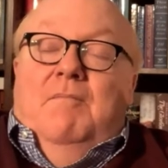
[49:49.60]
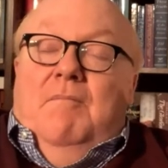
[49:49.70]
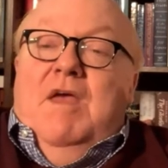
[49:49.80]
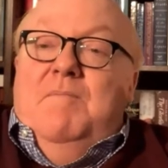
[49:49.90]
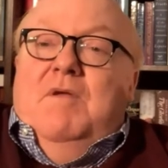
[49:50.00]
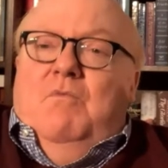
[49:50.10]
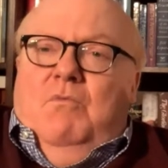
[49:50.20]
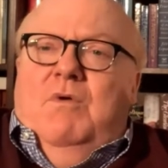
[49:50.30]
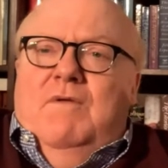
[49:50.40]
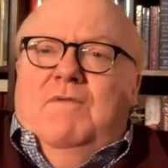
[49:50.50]
Maybe
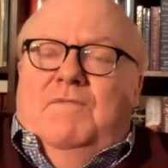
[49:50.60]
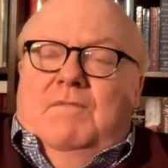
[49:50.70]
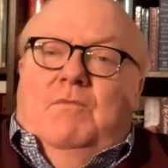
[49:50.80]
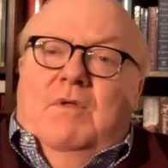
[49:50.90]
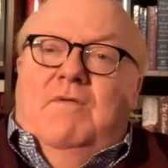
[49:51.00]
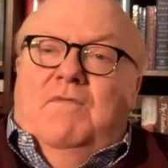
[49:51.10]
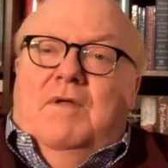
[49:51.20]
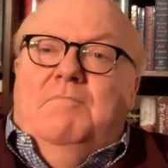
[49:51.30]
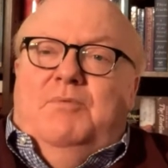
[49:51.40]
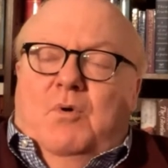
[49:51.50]
we've
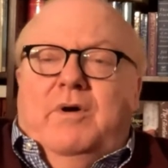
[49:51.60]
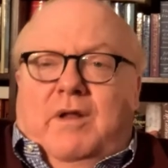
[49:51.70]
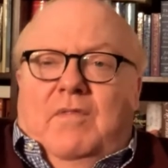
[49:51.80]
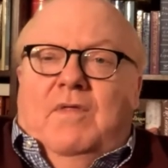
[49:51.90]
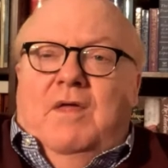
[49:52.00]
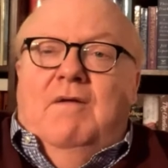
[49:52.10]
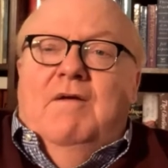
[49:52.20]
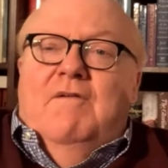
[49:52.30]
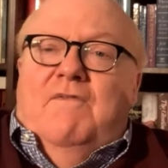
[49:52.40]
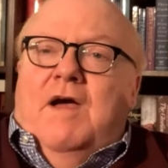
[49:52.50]
we've imported the
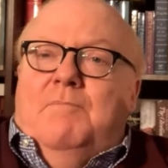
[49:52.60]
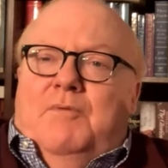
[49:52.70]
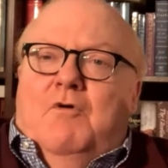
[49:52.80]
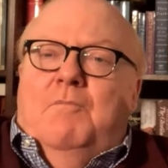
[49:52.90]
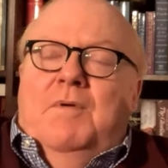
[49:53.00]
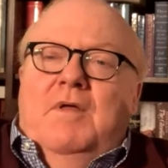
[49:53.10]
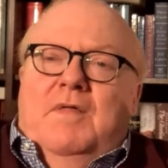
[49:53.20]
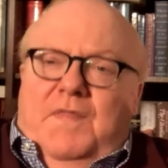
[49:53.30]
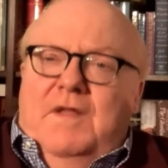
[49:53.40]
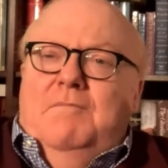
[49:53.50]
fat pope,
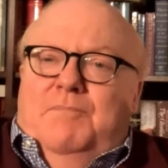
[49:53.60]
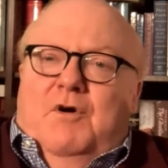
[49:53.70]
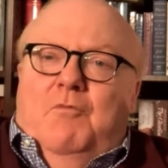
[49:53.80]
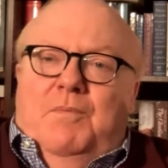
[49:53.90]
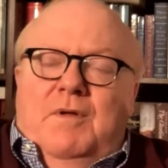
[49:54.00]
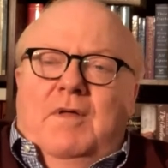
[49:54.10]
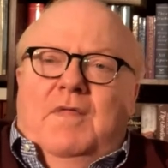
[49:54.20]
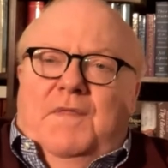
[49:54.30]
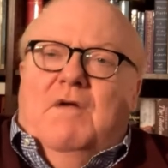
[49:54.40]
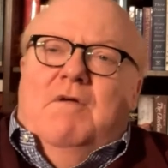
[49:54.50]
thin pope
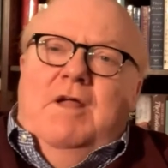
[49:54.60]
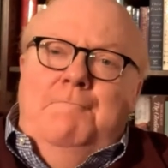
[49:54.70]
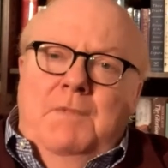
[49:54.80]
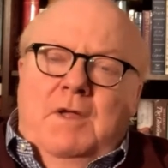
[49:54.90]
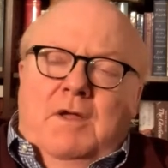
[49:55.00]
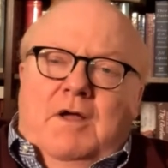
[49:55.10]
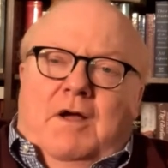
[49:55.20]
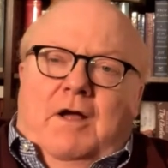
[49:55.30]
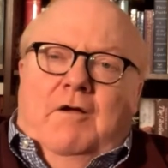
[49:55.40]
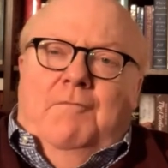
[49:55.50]
theory
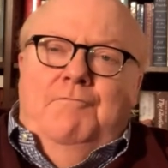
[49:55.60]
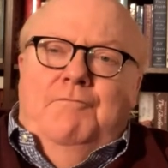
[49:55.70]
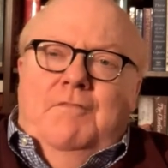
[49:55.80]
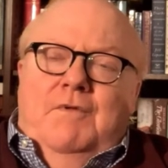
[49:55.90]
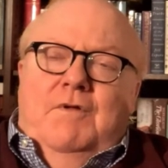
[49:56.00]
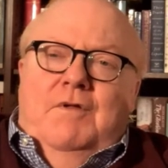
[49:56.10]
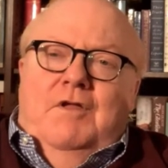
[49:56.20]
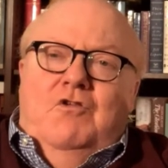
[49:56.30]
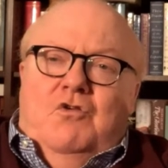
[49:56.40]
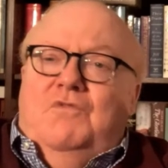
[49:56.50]
um,
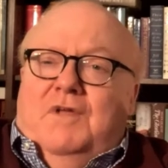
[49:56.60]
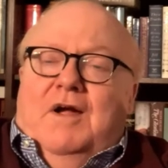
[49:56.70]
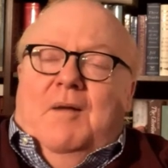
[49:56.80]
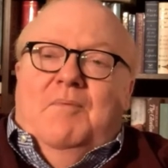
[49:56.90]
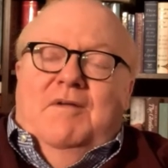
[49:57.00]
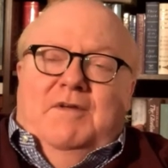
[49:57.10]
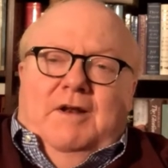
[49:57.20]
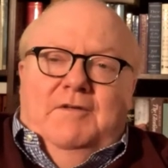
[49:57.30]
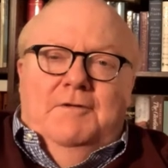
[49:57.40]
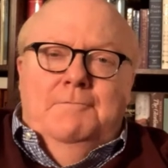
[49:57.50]
in choosing our
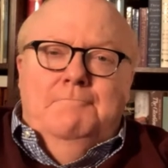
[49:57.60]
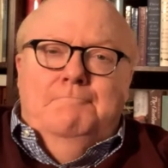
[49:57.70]
presidents.